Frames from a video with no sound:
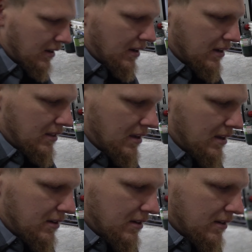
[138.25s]
And
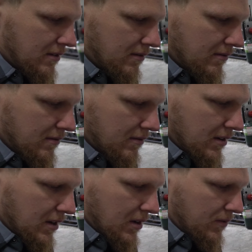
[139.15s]
then
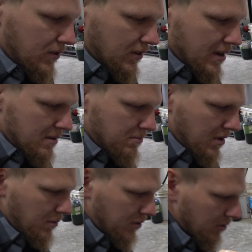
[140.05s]
if you're like
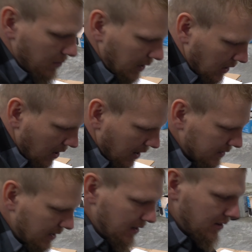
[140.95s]
me with your red
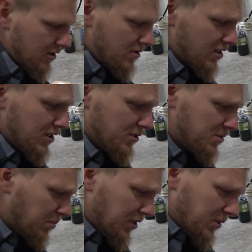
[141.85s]
Loctite, you could
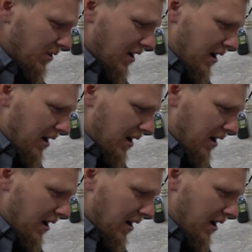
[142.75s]
use blue.